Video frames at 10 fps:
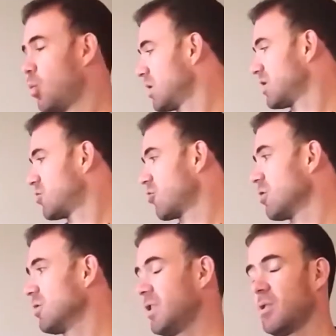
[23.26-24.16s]
what is
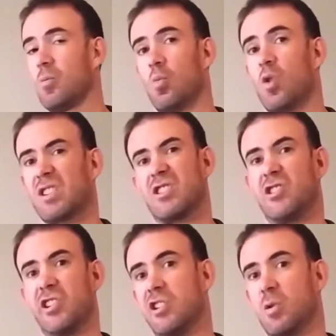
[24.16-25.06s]
true, and what is
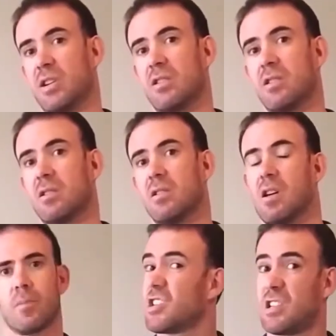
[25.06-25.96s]
genuine?
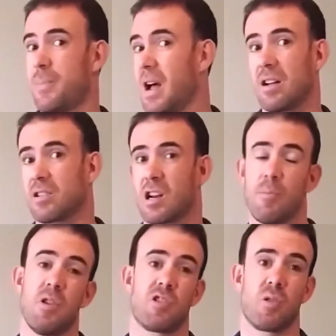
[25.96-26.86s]
Is it just about
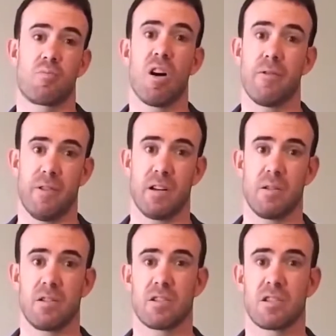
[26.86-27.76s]
commercial profit?
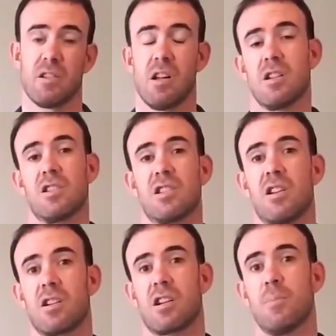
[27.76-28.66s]

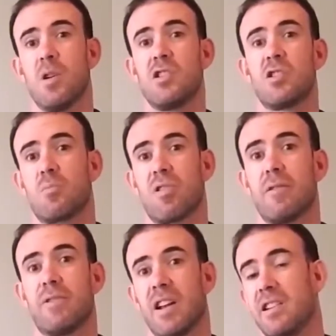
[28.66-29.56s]
So commercial
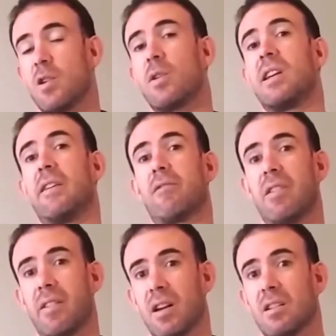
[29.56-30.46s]
profit and doing
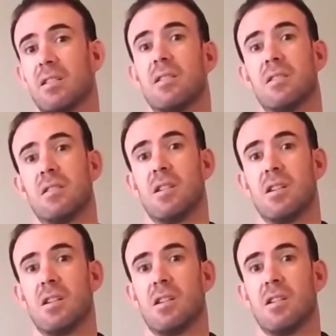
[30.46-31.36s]
everything
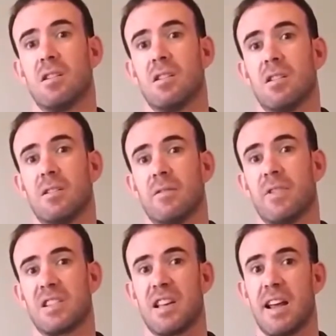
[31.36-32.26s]

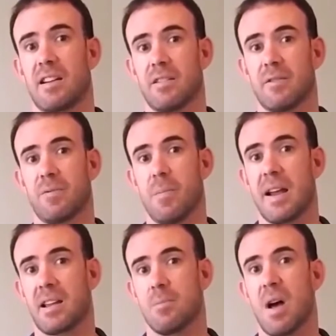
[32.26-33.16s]
for the sake of
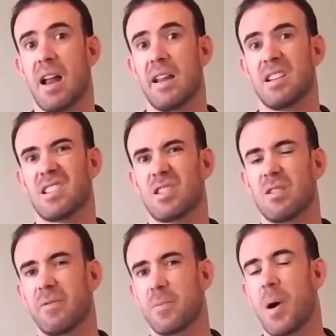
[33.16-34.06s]
making money is
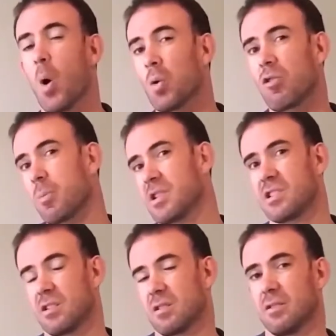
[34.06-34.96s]
sort of the polar
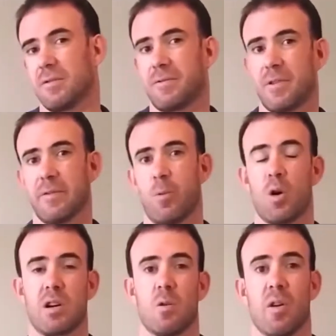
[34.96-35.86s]
opposite of
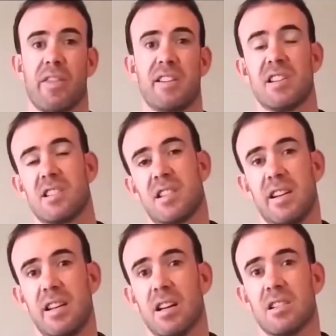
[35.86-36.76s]
what
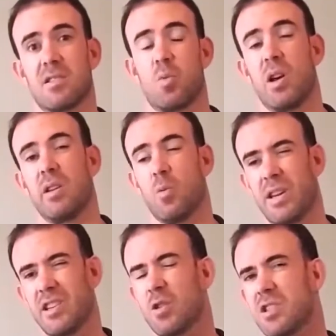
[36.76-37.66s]
authenticity is, where
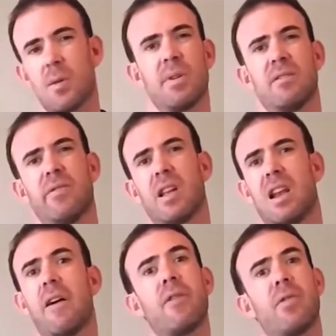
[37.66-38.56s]
you do something for the
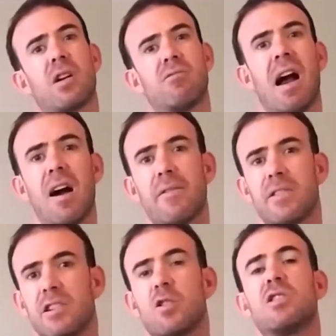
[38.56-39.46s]
love of the
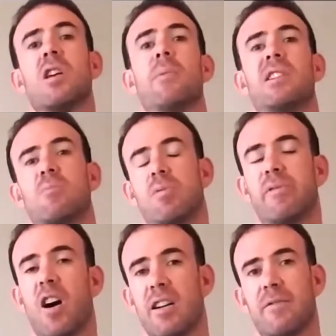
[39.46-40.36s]
craft, you do something to
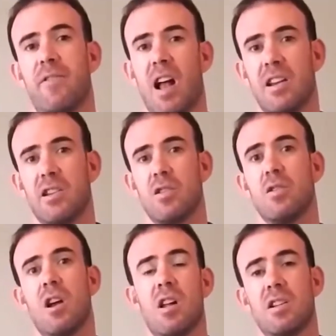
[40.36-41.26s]
provide
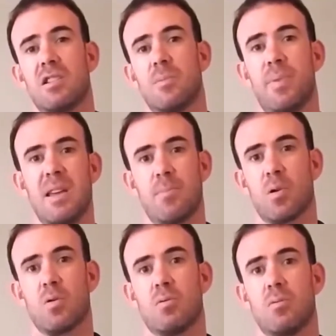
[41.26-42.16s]
value to
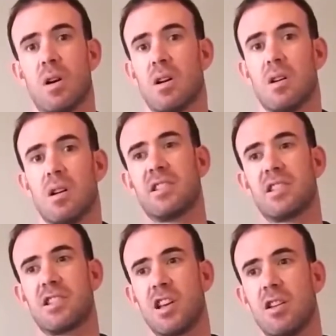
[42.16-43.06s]
people. There's
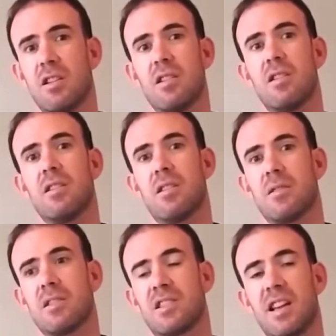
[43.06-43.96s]
a
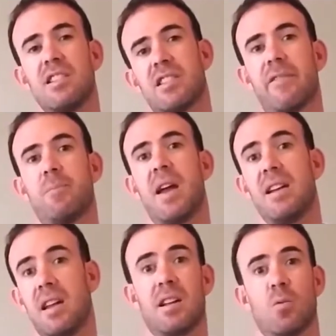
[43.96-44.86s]
certain sense of
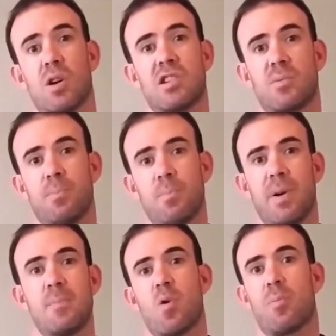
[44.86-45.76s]
meaning which
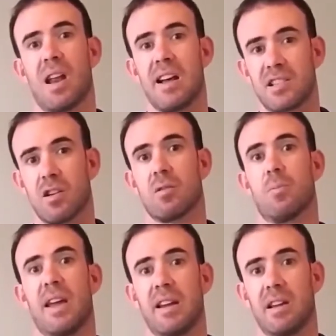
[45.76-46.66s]
people place
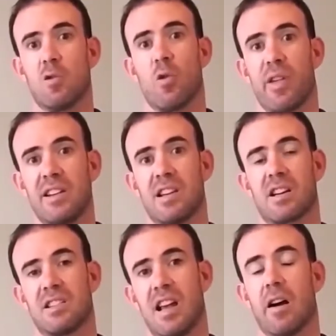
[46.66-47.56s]
on being their
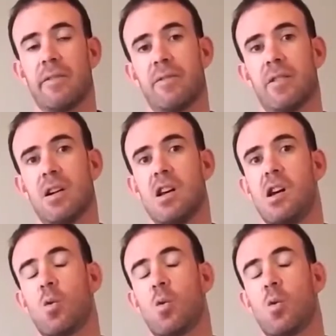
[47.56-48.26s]
authentic self,